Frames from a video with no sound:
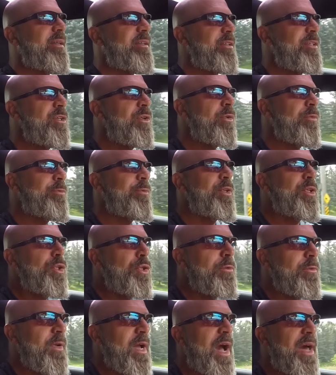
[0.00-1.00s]

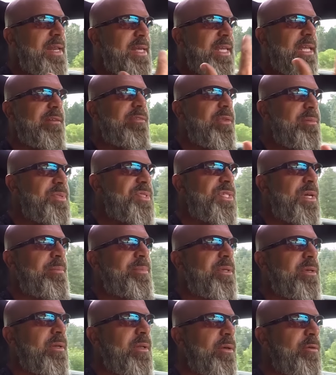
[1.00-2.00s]
You've got to give them
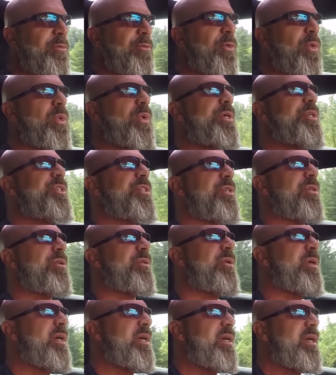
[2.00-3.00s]
something to look forward
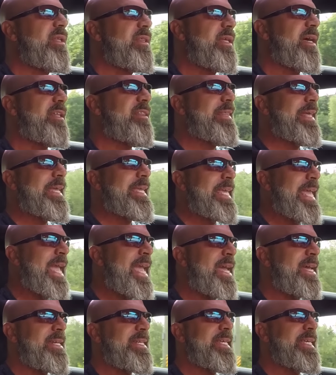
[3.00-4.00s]
to that they
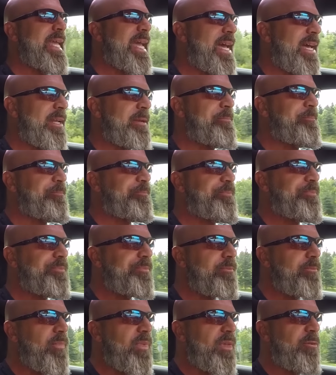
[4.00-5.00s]
can't get
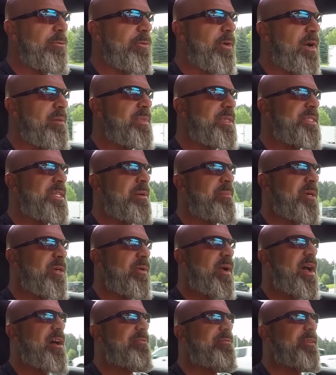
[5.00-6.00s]
from the
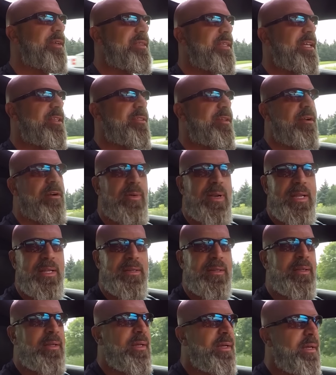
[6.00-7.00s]
demographic that they're in.